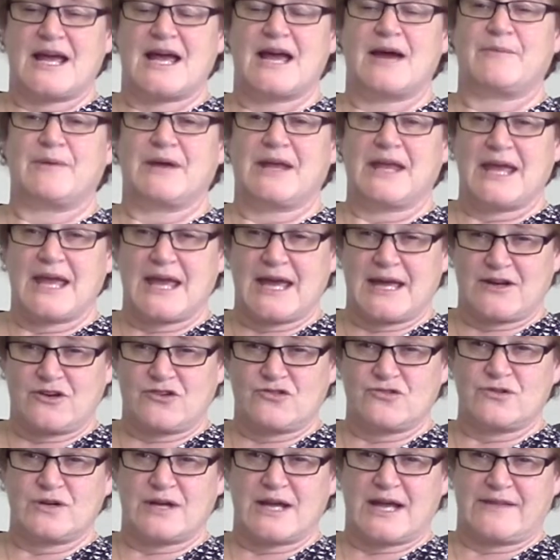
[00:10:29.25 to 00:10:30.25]
and we can't
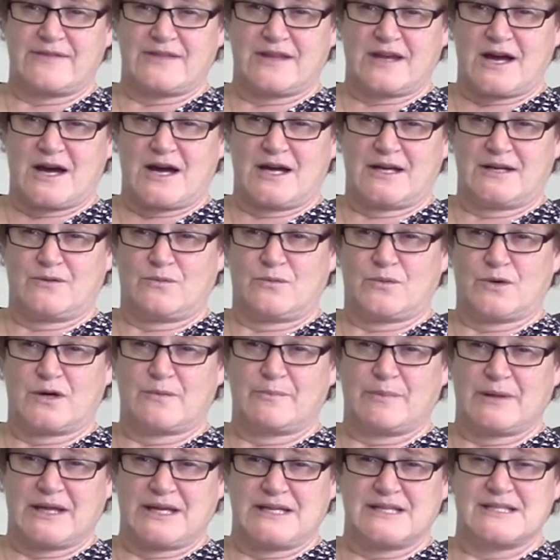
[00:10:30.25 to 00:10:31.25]
create the kind of
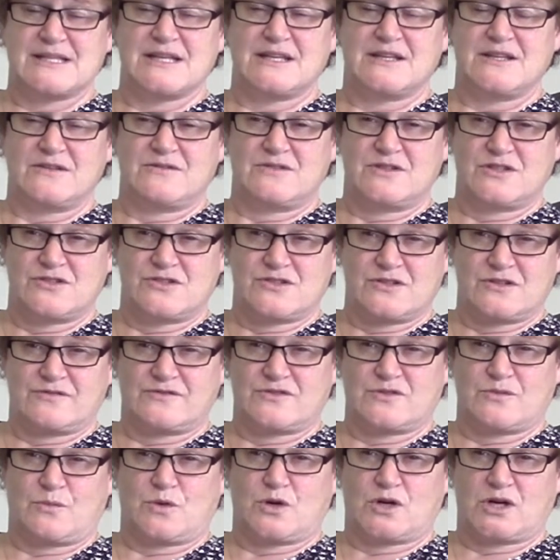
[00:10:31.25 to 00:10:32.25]
workplace that you
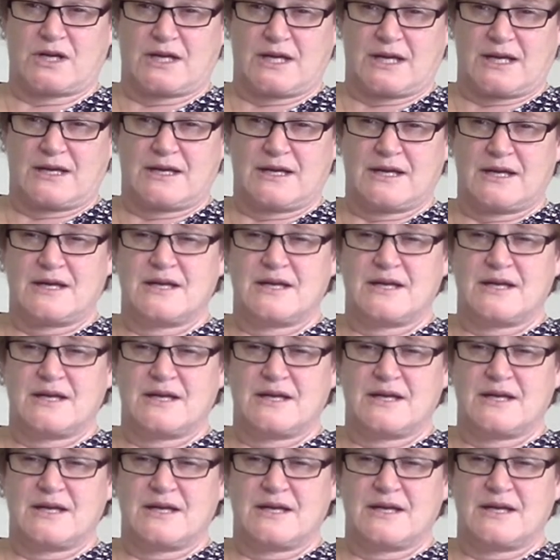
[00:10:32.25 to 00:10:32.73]
deserve to work in.